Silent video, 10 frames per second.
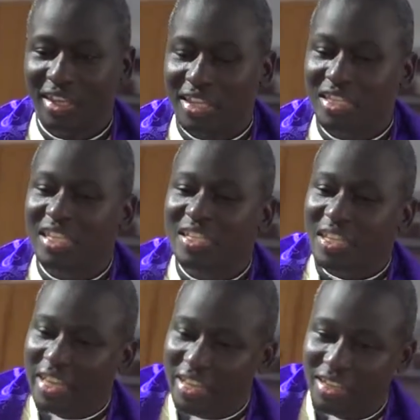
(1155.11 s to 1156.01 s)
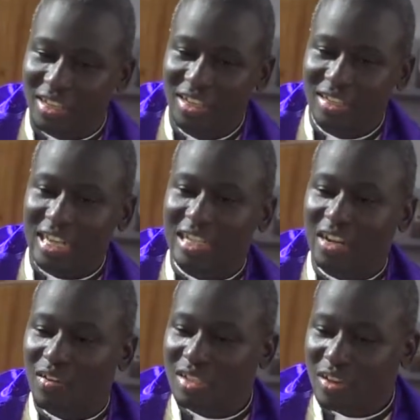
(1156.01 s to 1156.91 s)
He's this king that
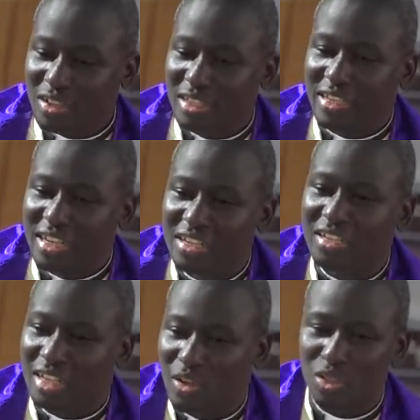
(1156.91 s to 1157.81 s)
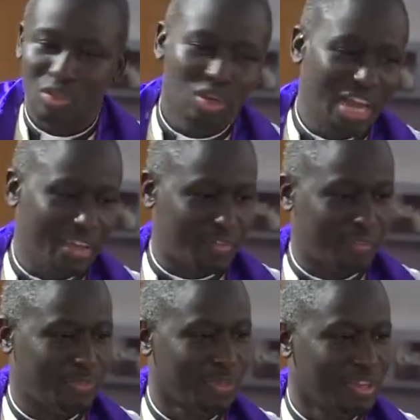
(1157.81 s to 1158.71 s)
can resurrect the dead cells in your life.